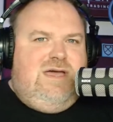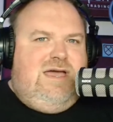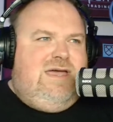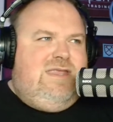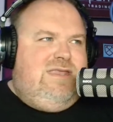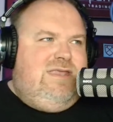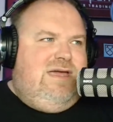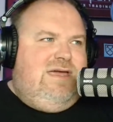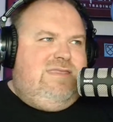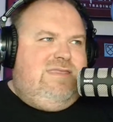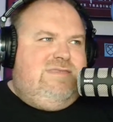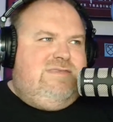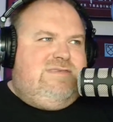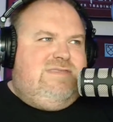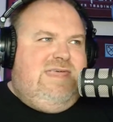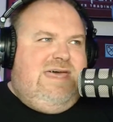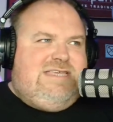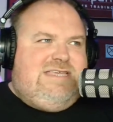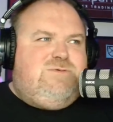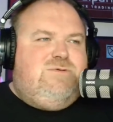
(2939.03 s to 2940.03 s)
And
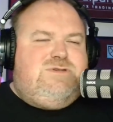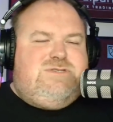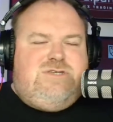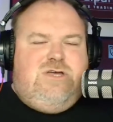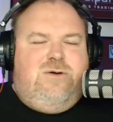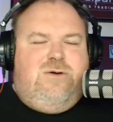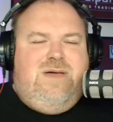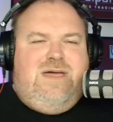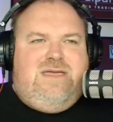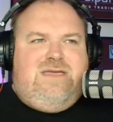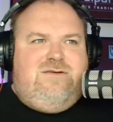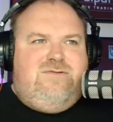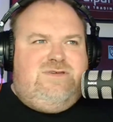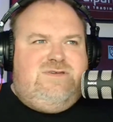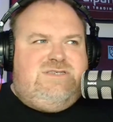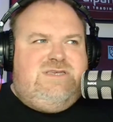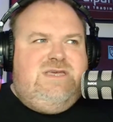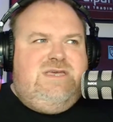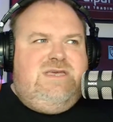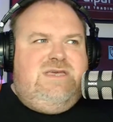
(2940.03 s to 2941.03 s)
that's what
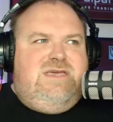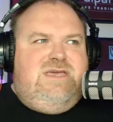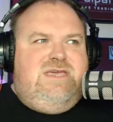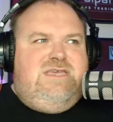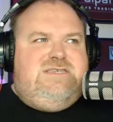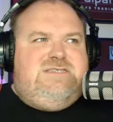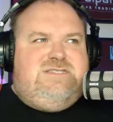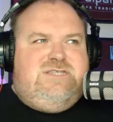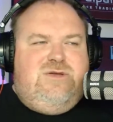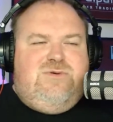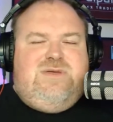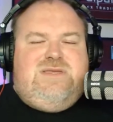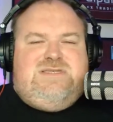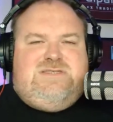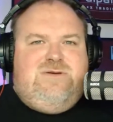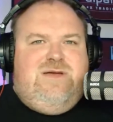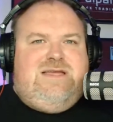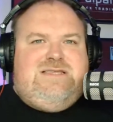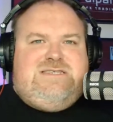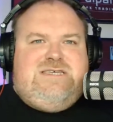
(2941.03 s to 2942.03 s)
Skomaker is doing
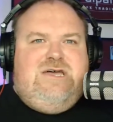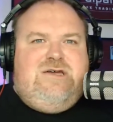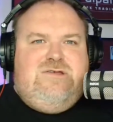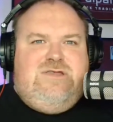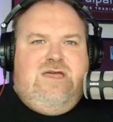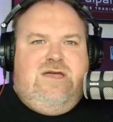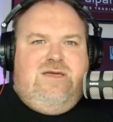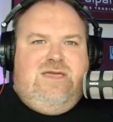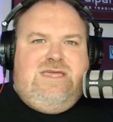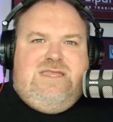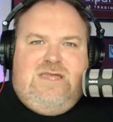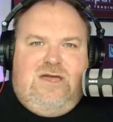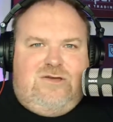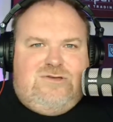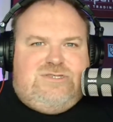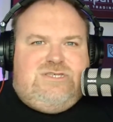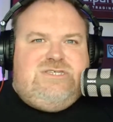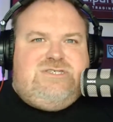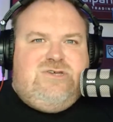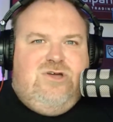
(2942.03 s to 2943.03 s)
to Antonio. He
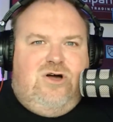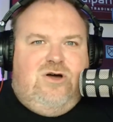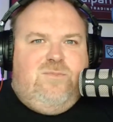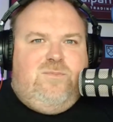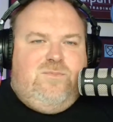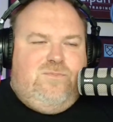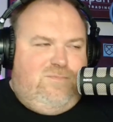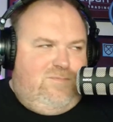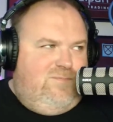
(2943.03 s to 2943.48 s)
knows he's got to